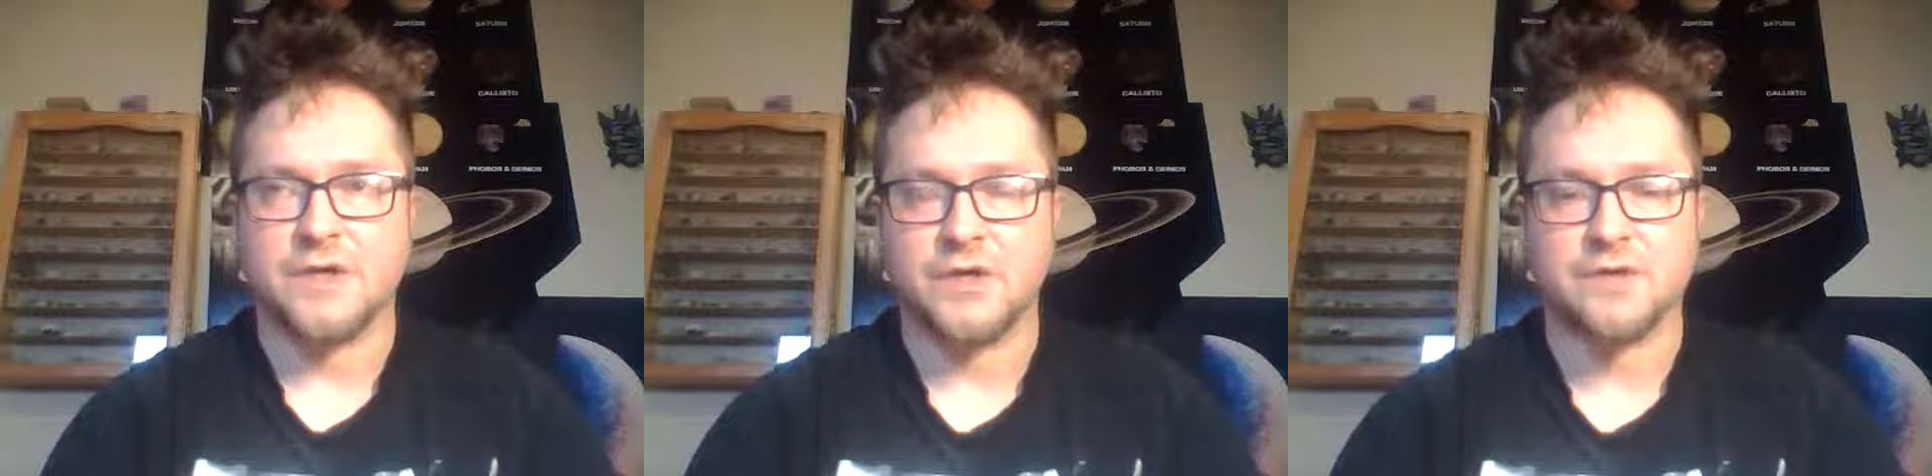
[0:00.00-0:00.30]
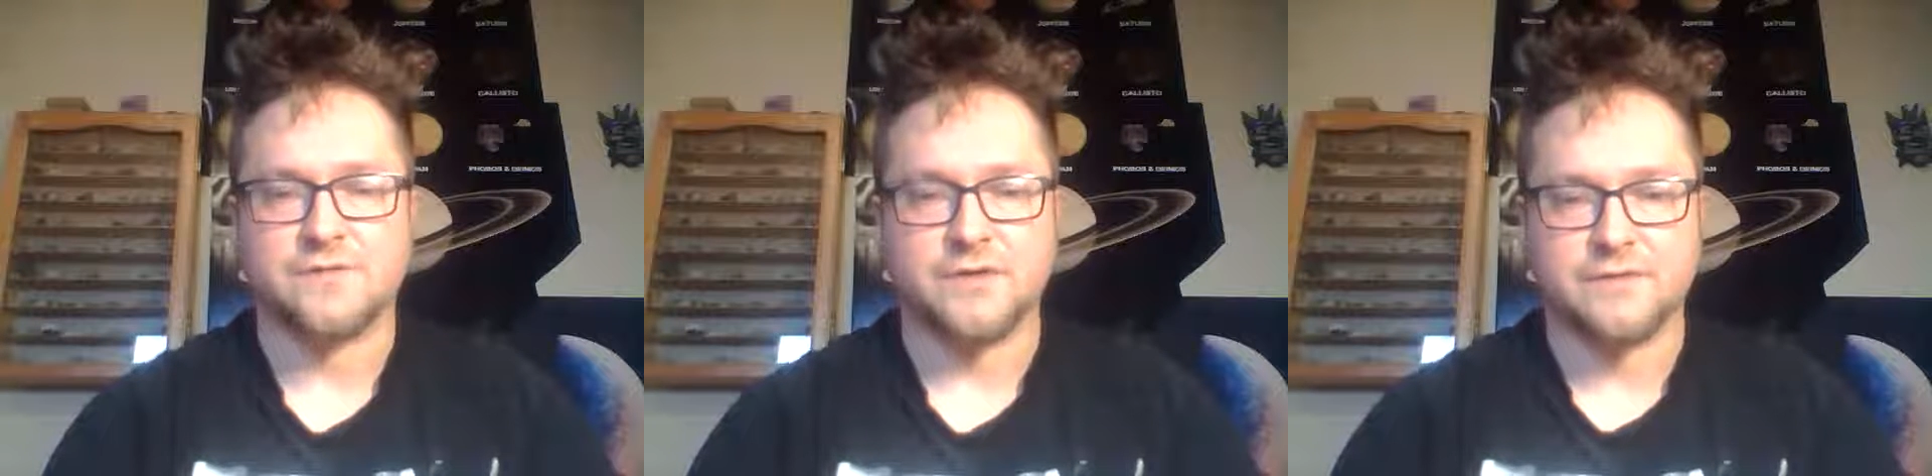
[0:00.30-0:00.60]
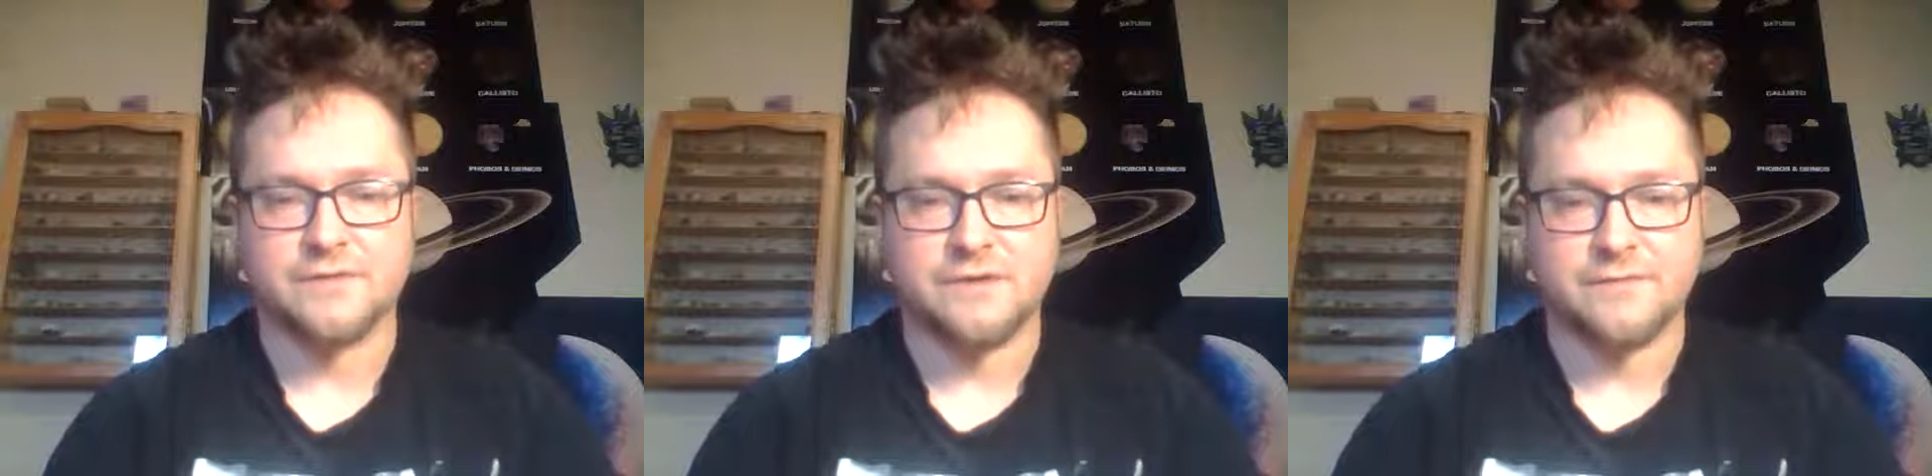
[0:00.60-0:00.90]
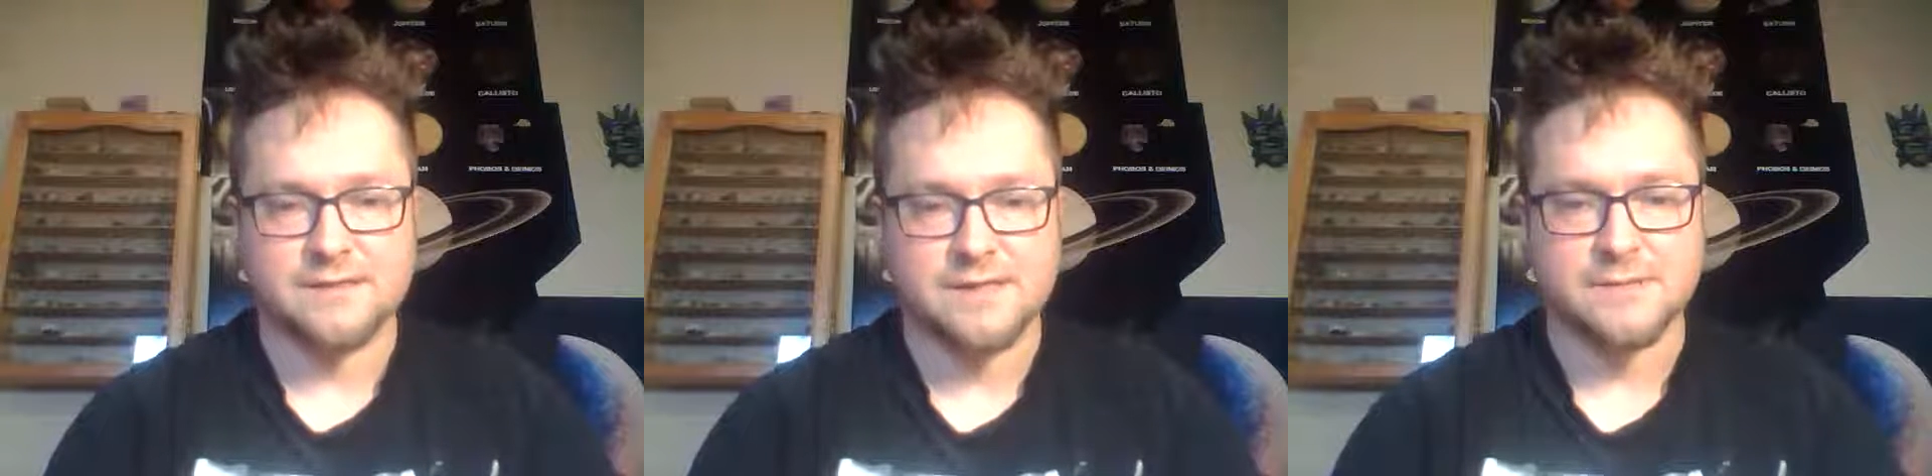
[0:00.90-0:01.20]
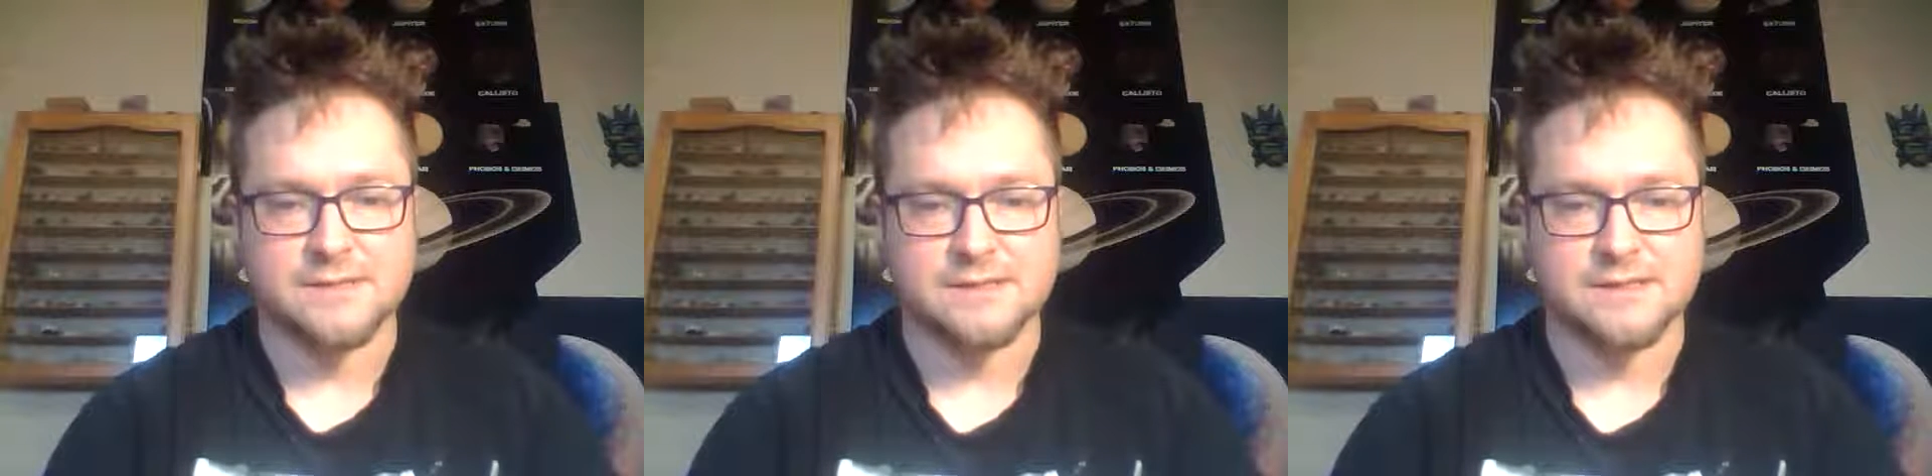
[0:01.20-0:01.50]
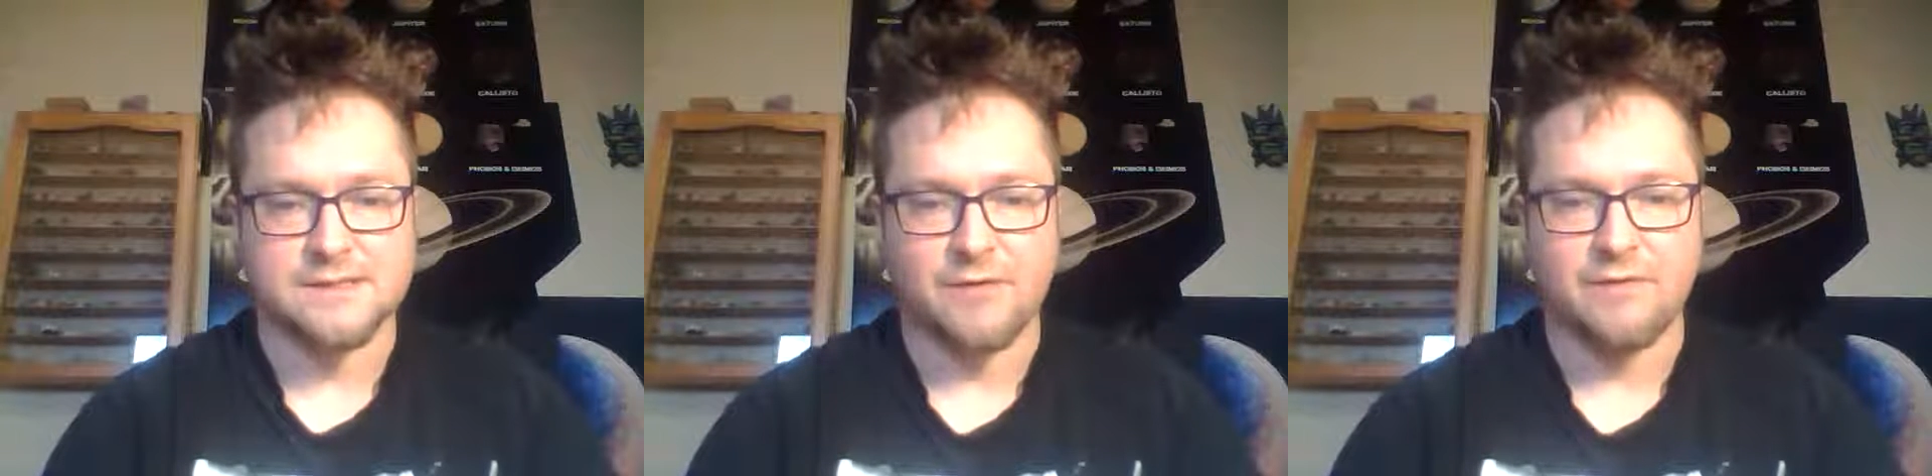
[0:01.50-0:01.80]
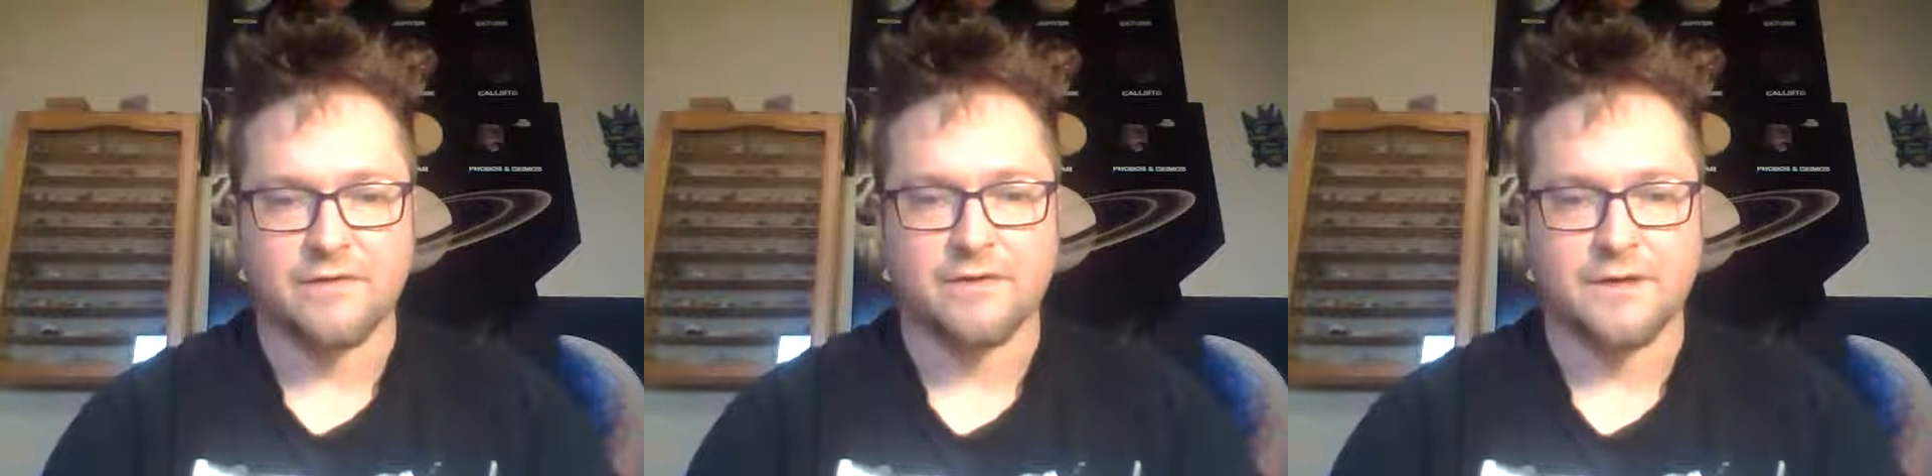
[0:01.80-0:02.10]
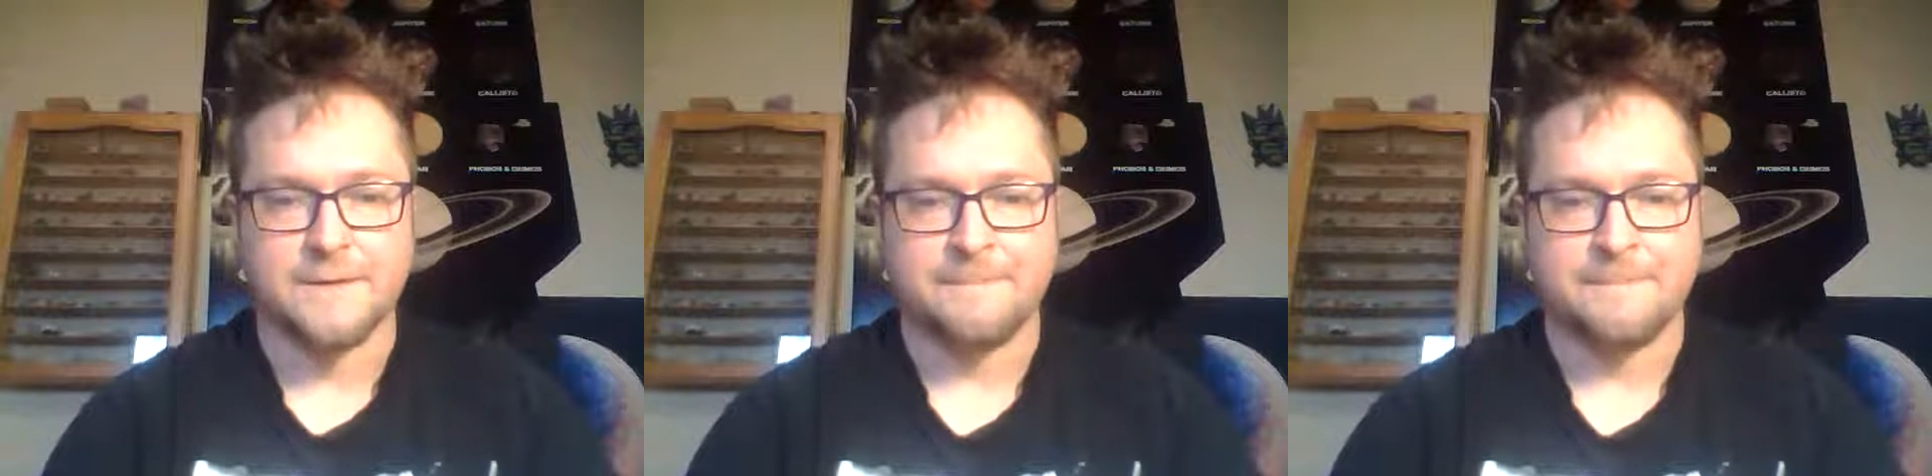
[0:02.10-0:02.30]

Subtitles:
used for different substances. However,